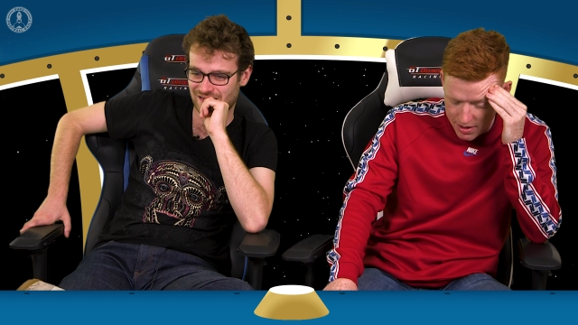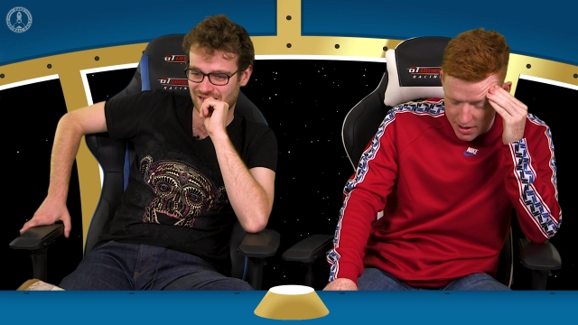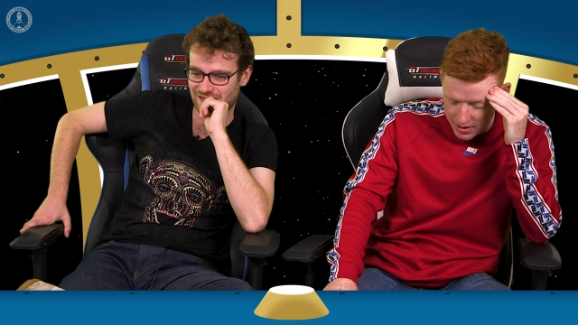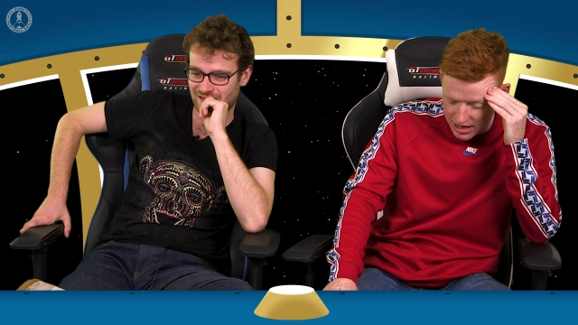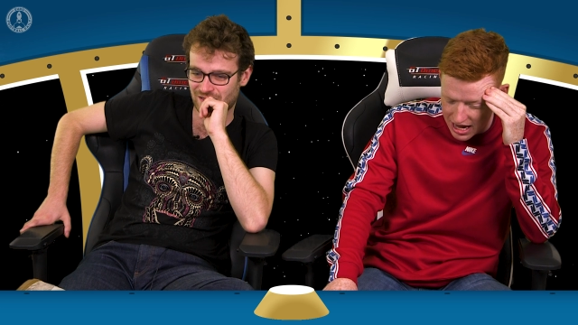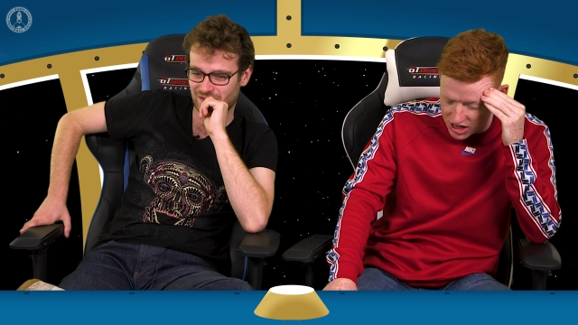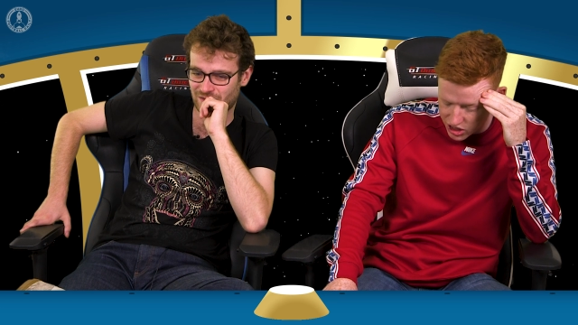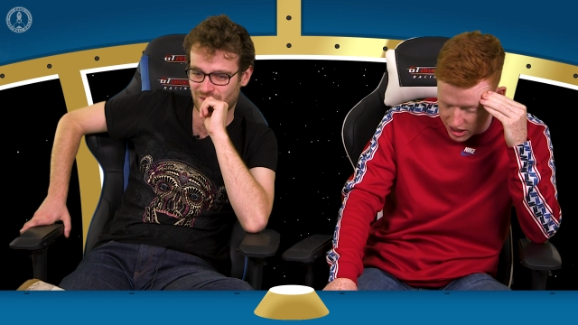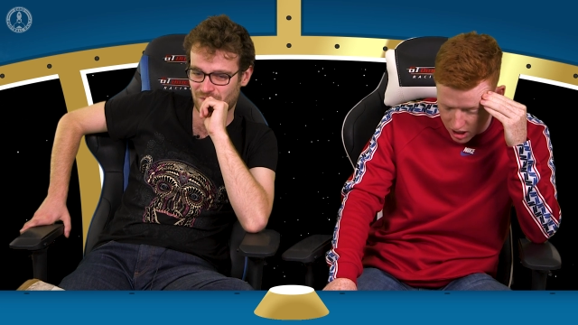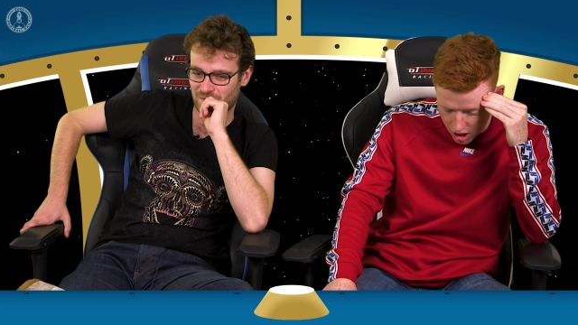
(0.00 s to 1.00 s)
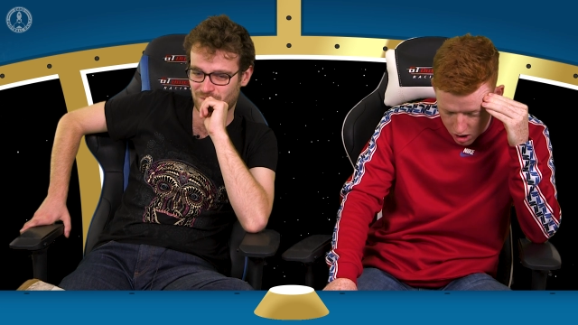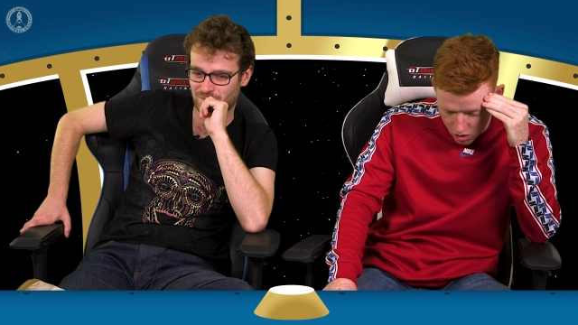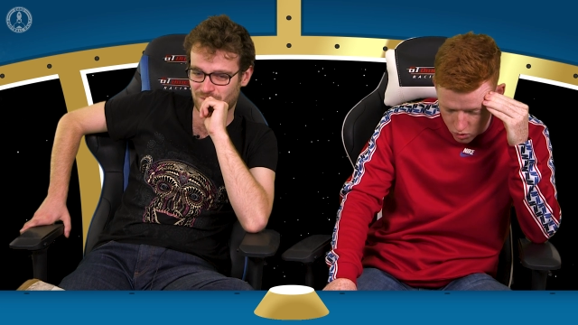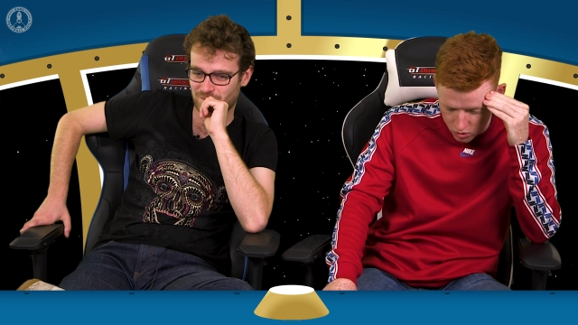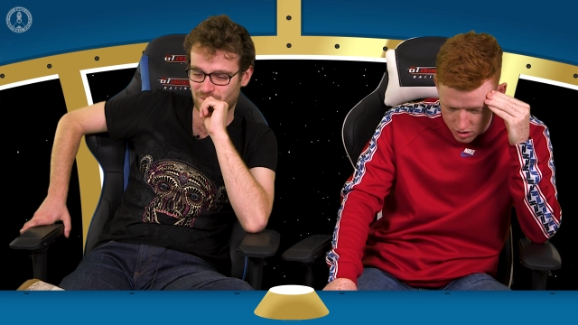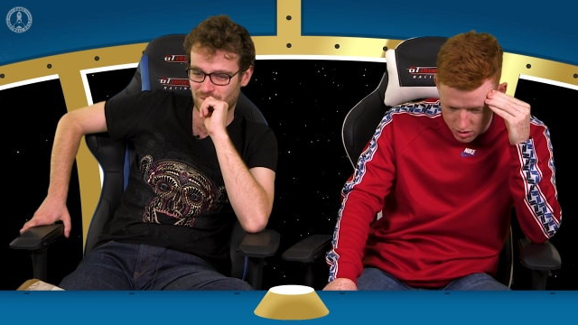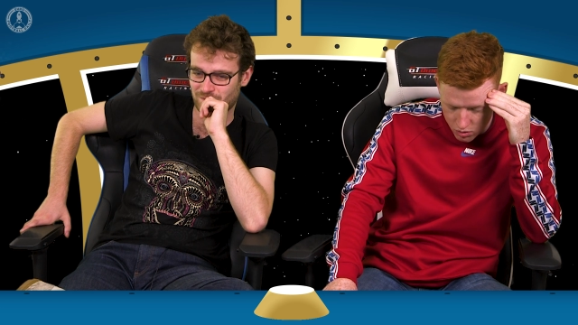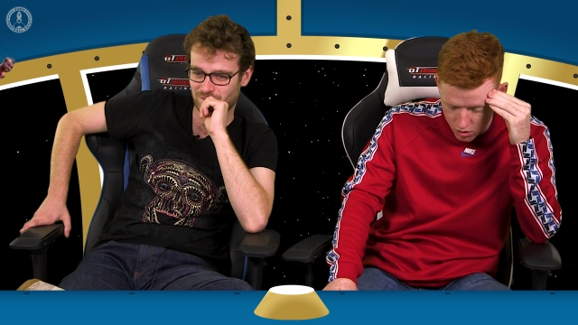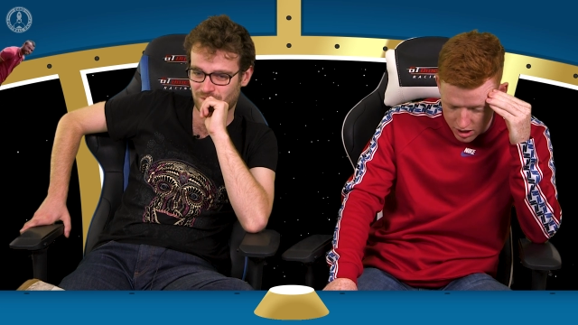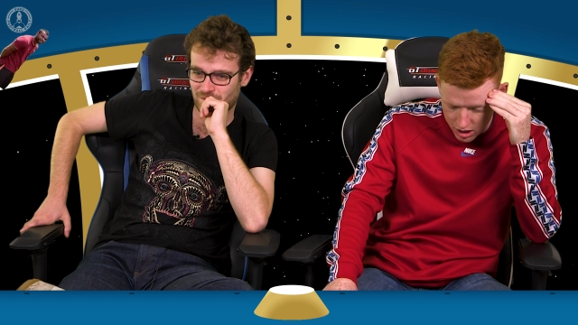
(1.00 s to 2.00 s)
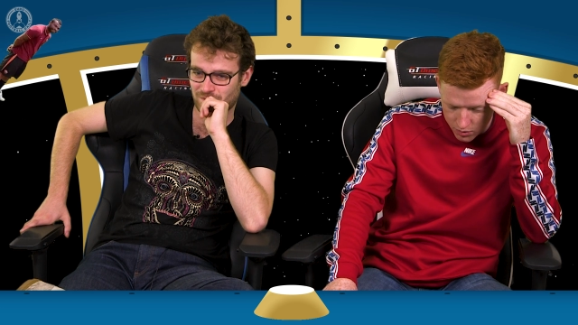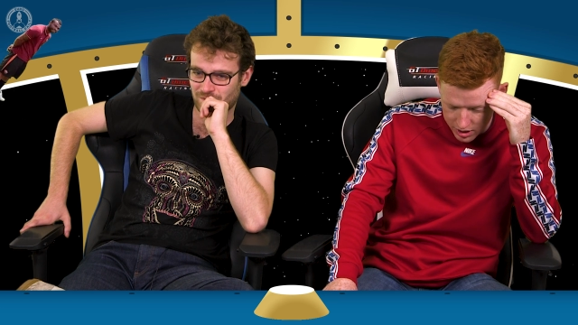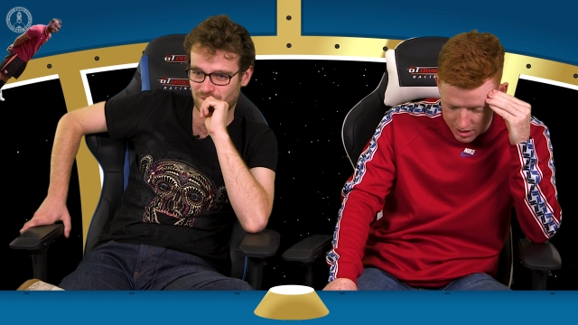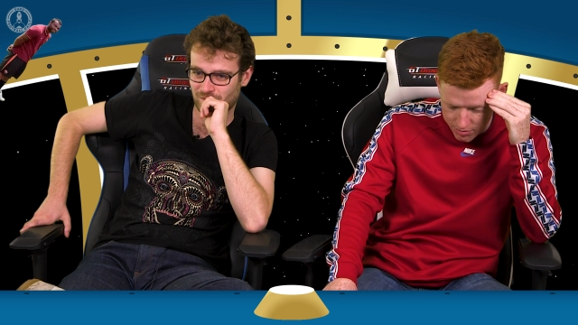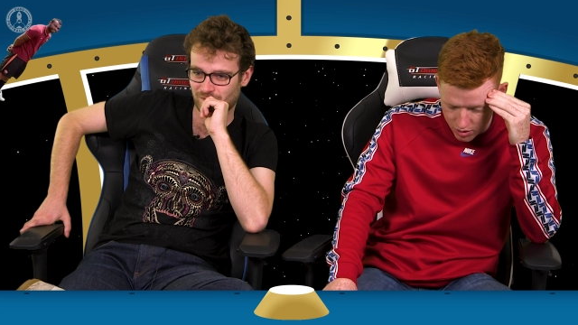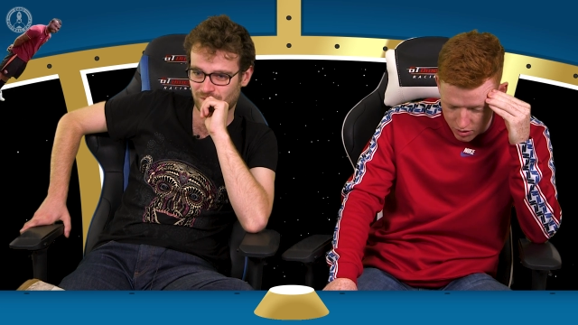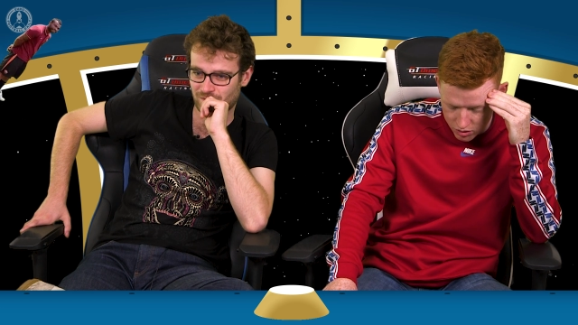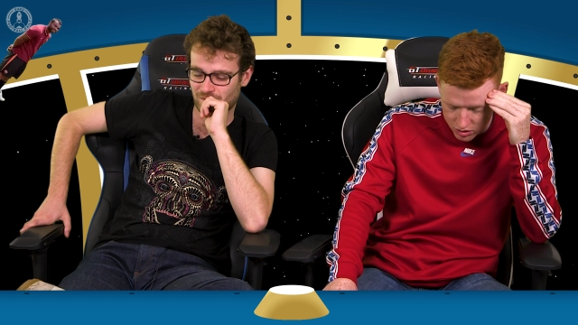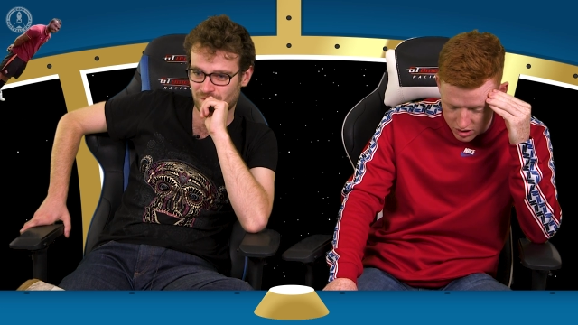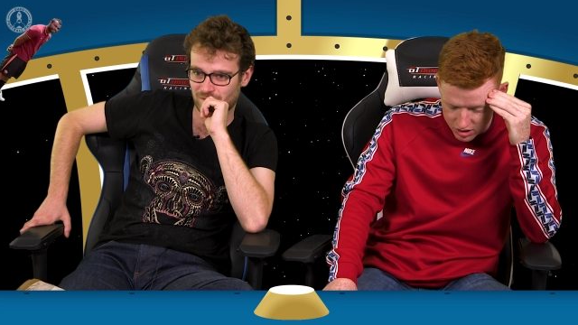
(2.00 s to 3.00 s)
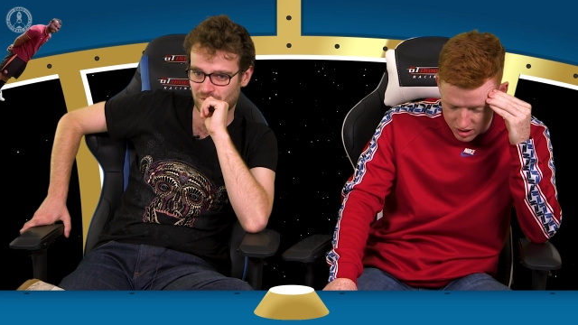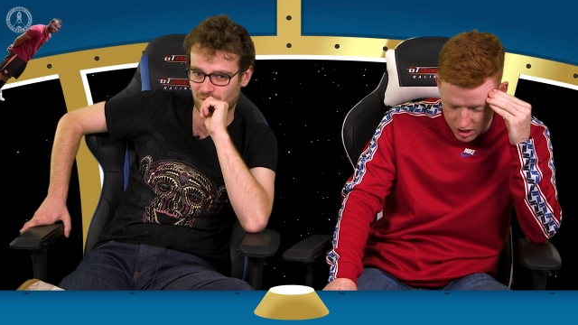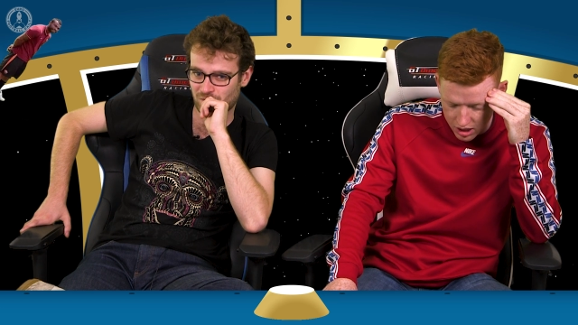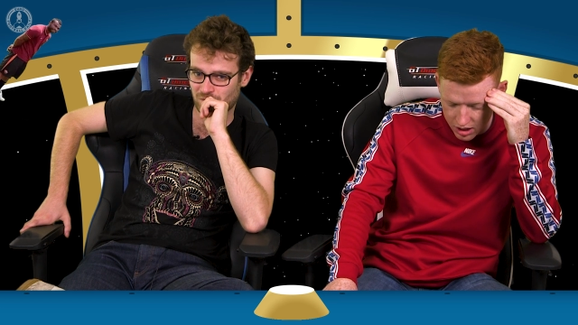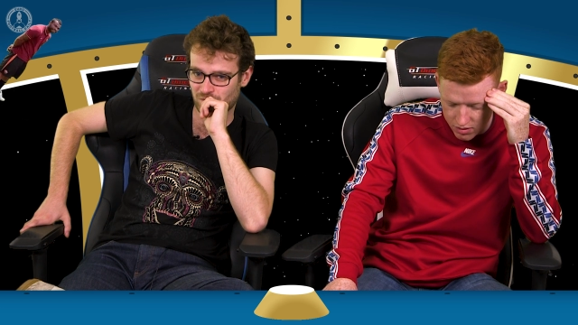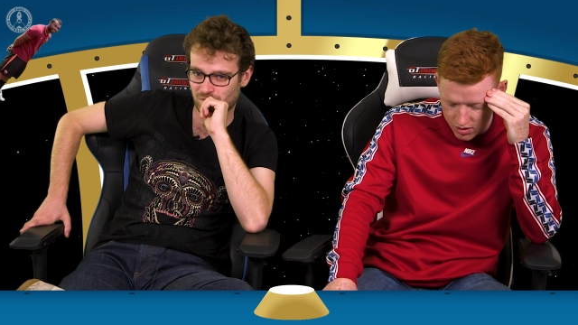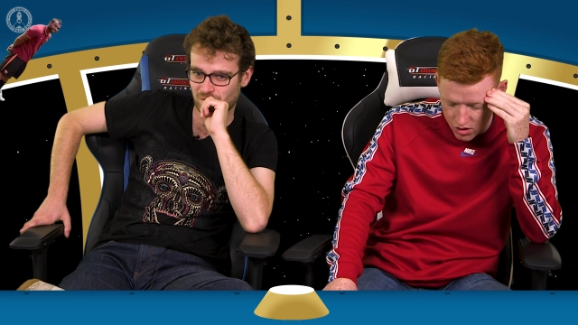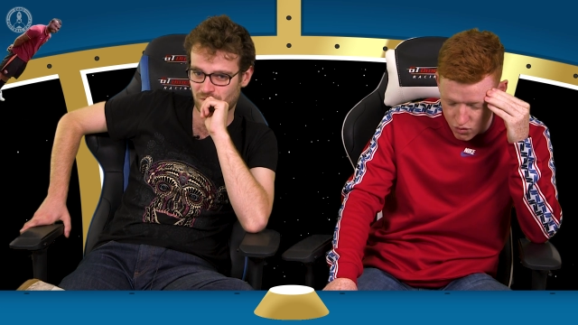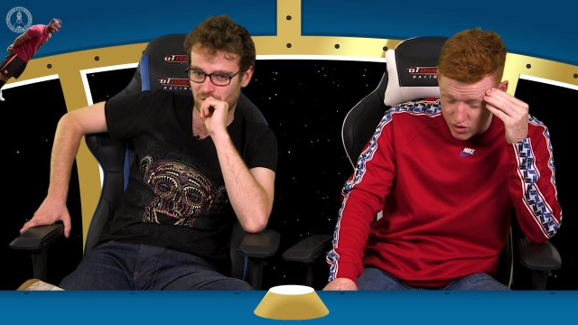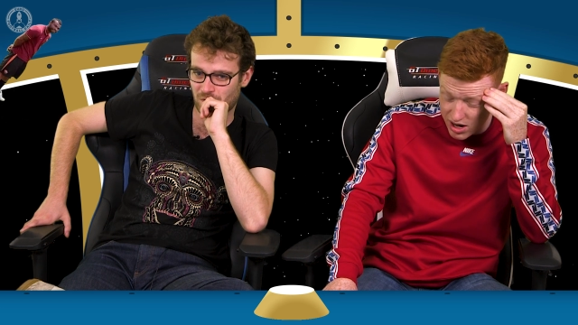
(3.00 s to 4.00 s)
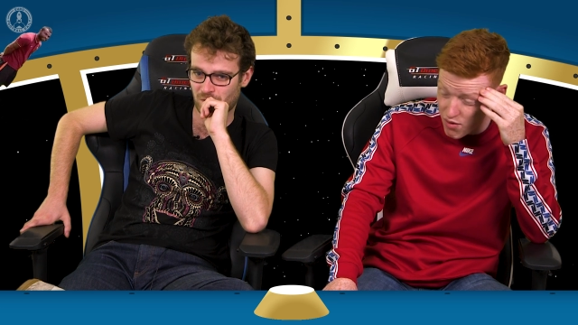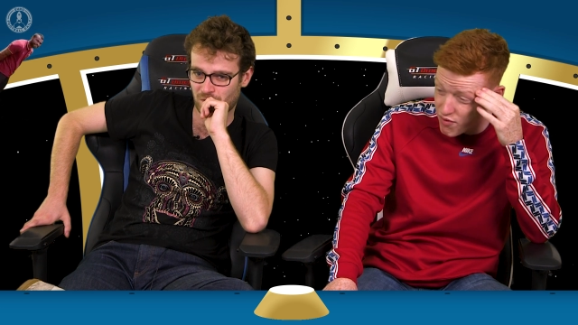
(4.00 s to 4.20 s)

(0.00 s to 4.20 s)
Speaker 1: Maybe an Ashley Cole, quite young when he broke onto the scene. Rio